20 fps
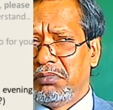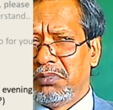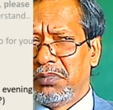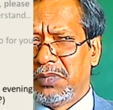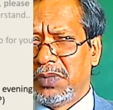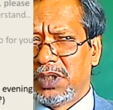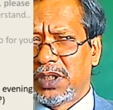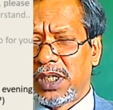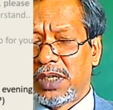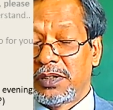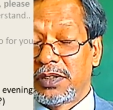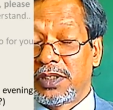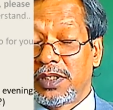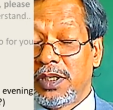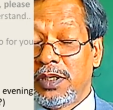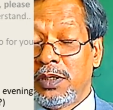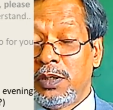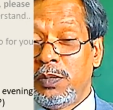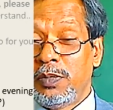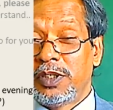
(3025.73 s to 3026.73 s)
Sounds a
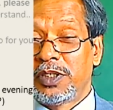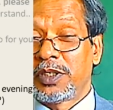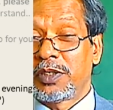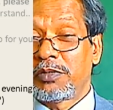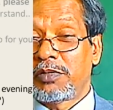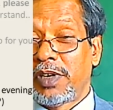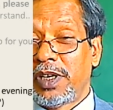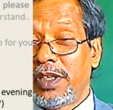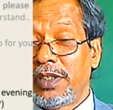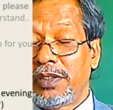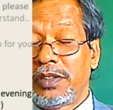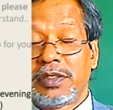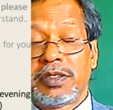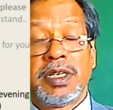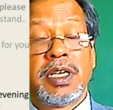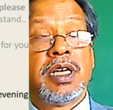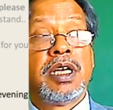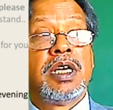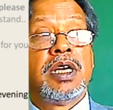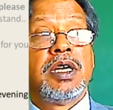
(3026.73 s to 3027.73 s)
little bit strange.
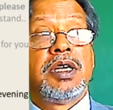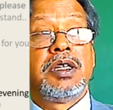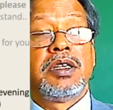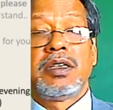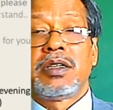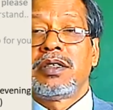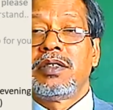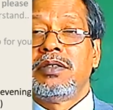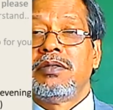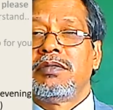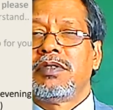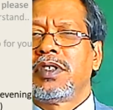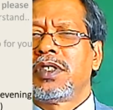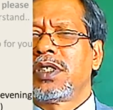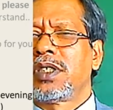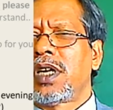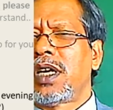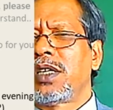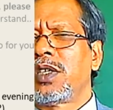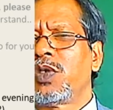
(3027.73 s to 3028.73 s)
You can
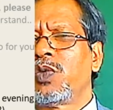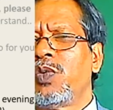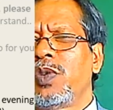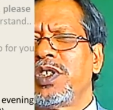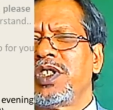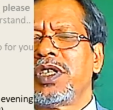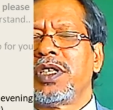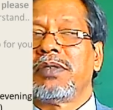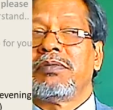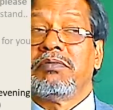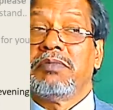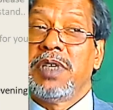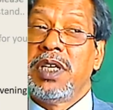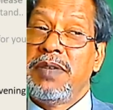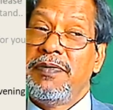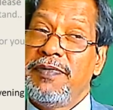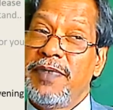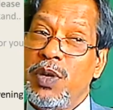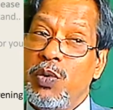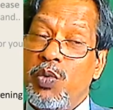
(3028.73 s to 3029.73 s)
start switching
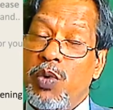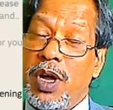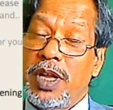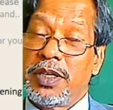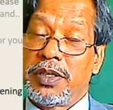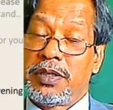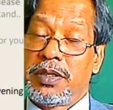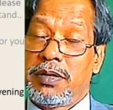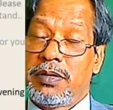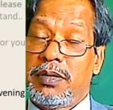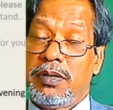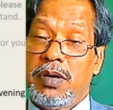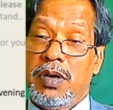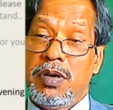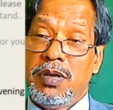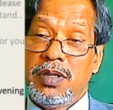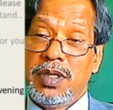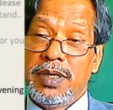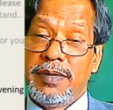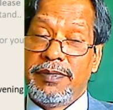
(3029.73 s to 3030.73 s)
if you want to,
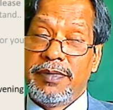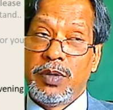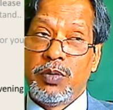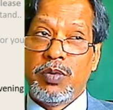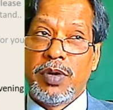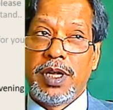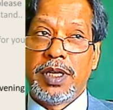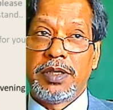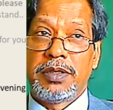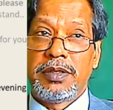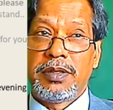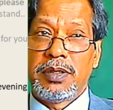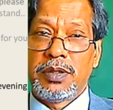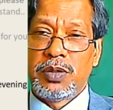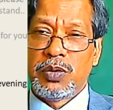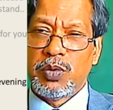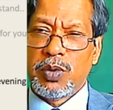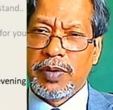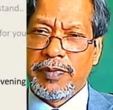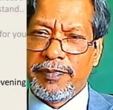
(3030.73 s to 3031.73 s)
only if you want
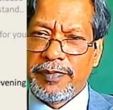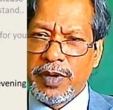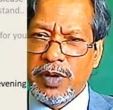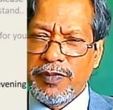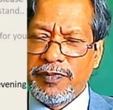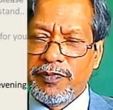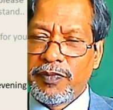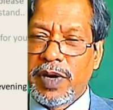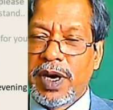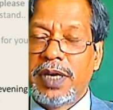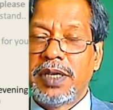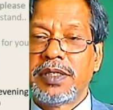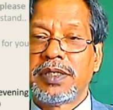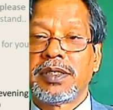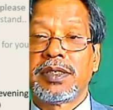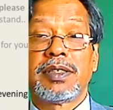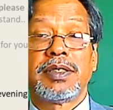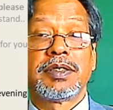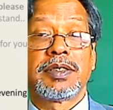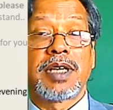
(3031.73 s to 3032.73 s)
to a few friends. You
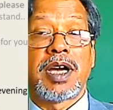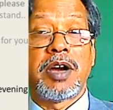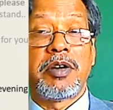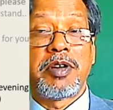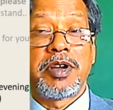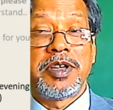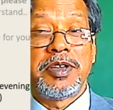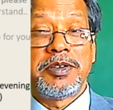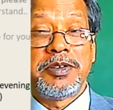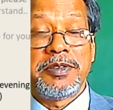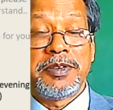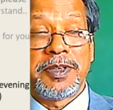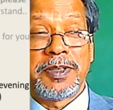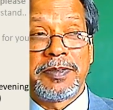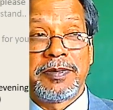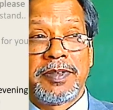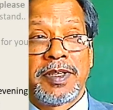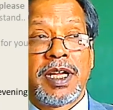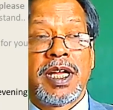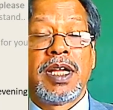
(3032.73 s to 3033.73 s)
can say, how are you doing?
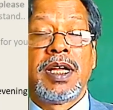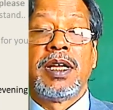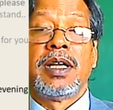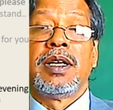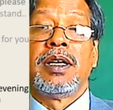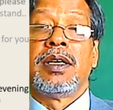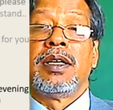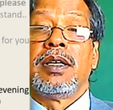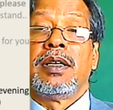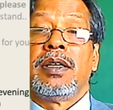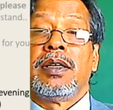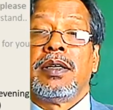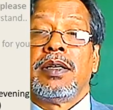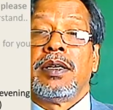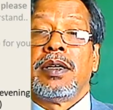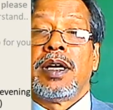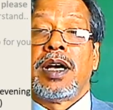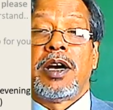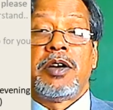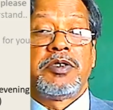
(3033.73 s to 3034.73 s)

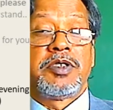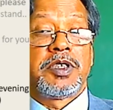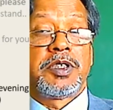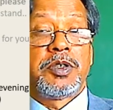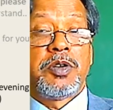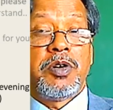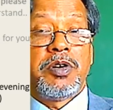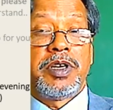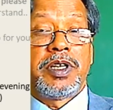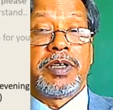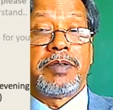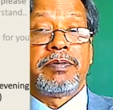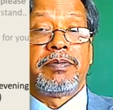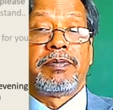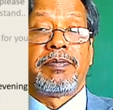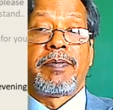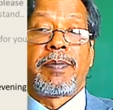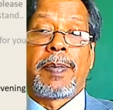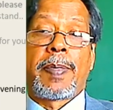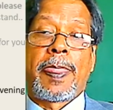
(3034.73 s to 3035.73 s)
How's it going?
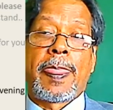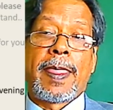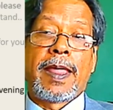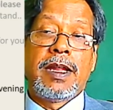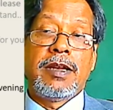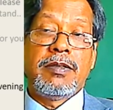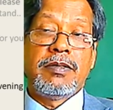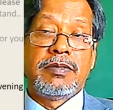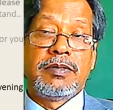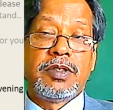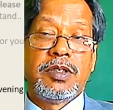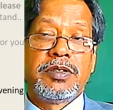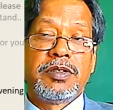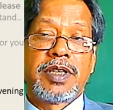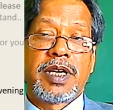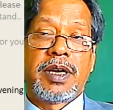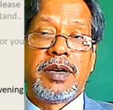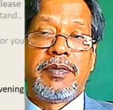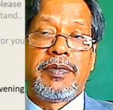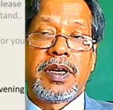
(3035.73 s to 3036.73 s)
Those
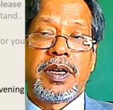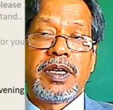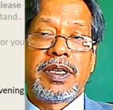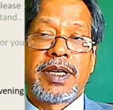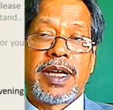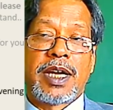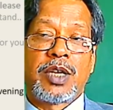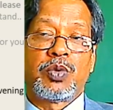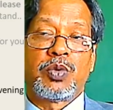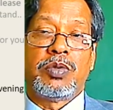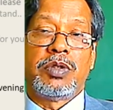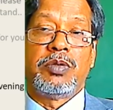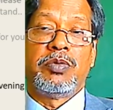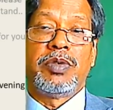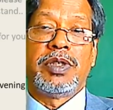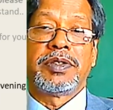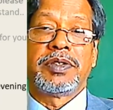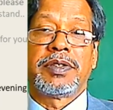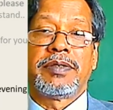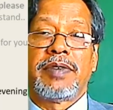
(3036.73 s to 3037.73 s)
are very casual
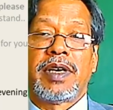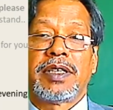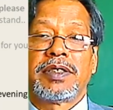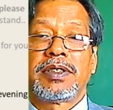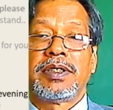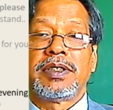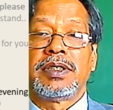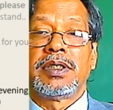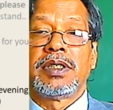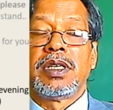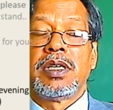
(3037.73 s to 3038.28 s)
ways of asking.